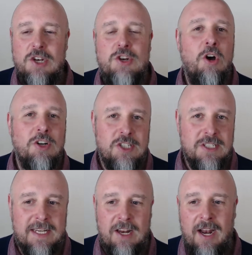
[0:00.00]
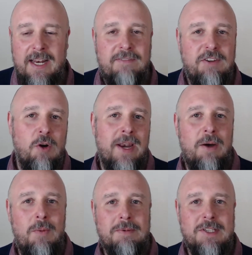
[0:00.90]
not just in Ireland. If you go on
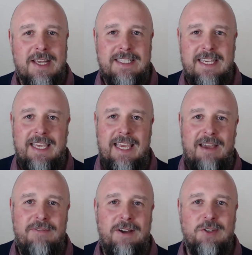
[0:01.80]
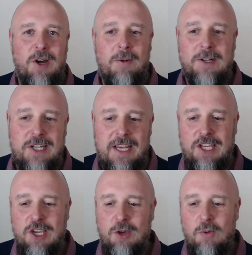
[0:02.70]
our website, TEFL.org,
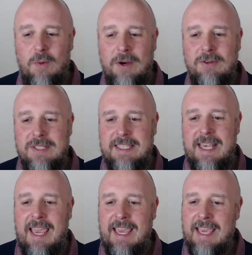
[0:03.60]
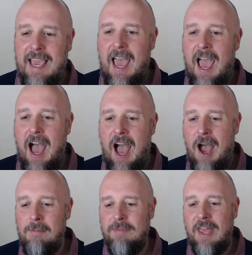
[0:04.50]
you will see
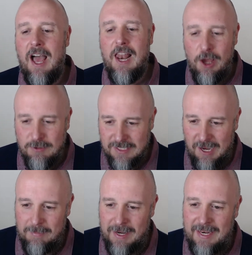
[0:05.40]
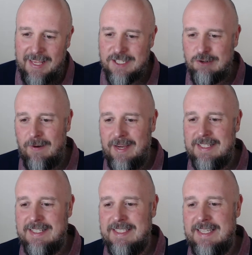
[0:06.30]
the hellos are coming in. It's
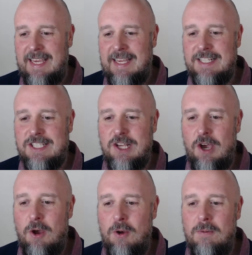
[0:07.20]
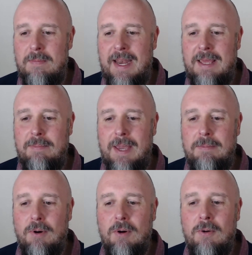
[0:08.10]
great to see so many
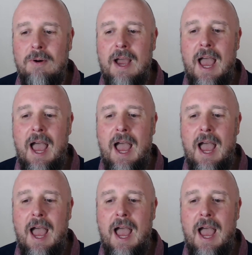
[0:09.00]
people